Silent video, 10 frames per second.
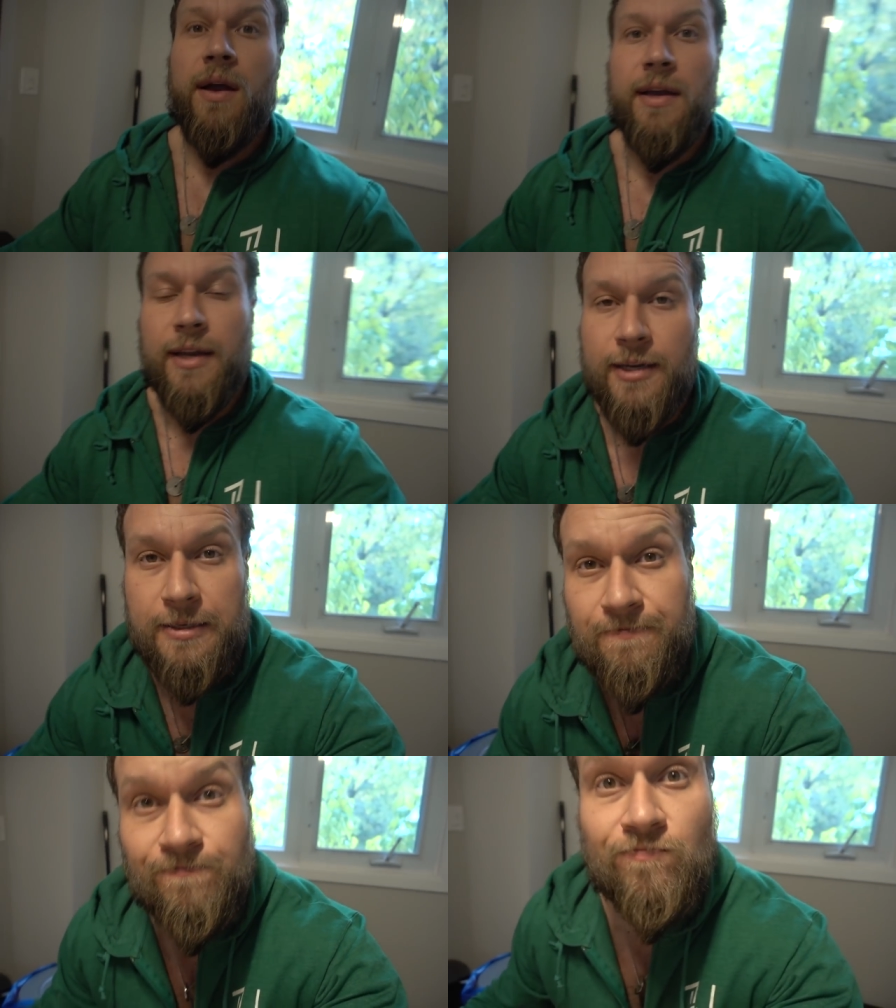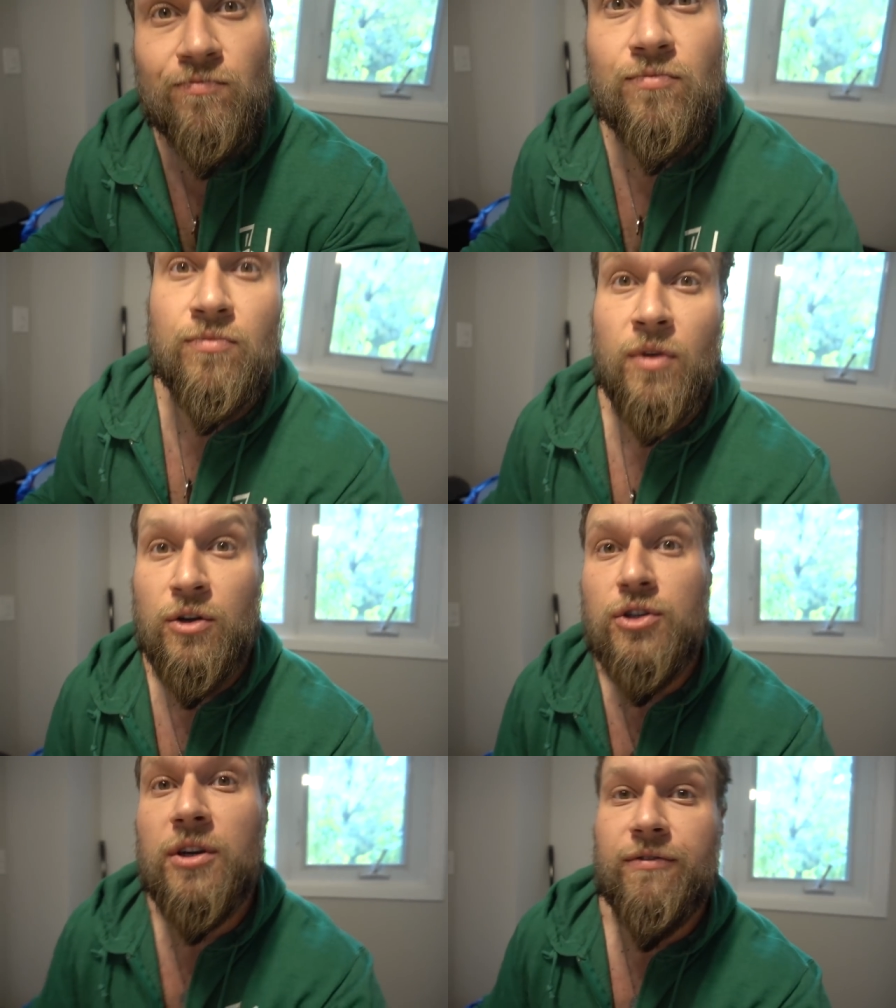eating
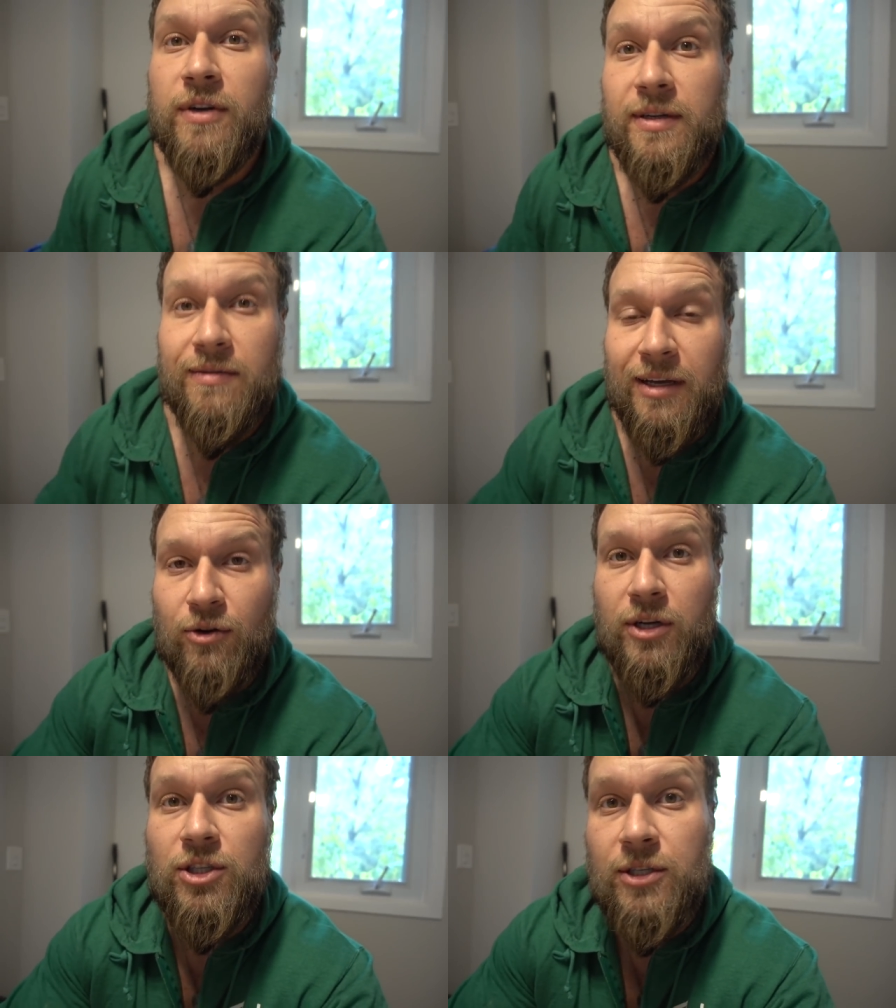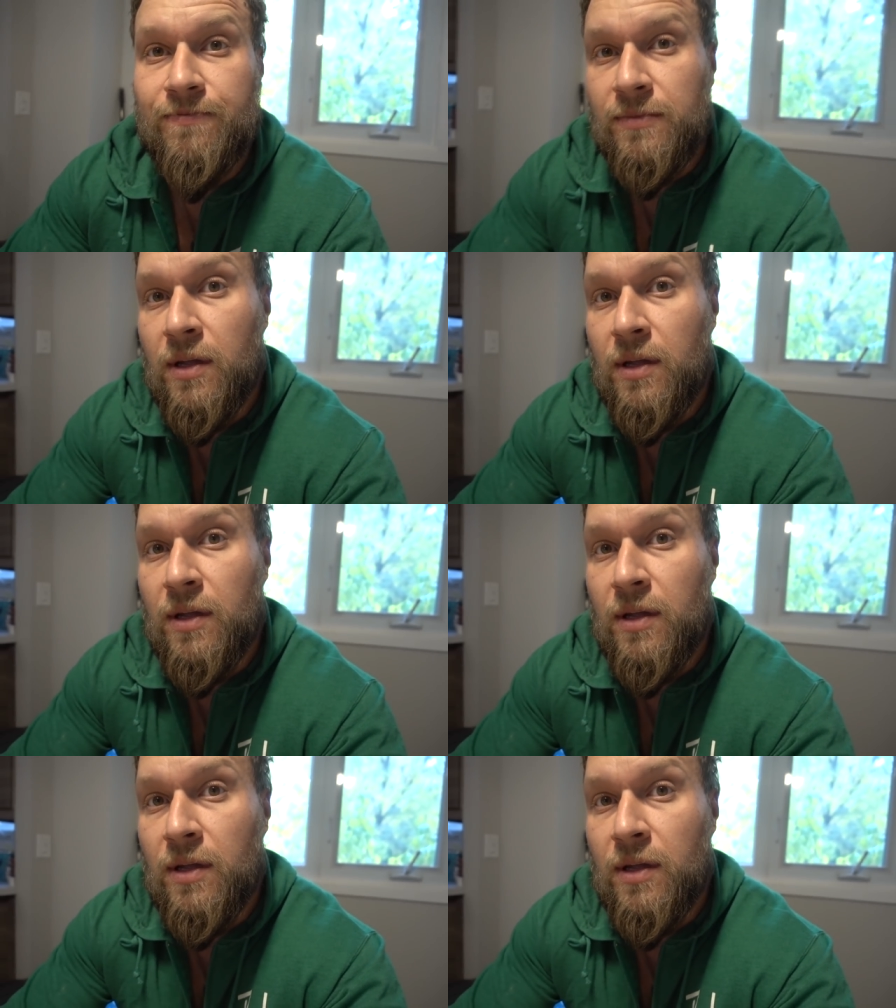sugar-free licorice.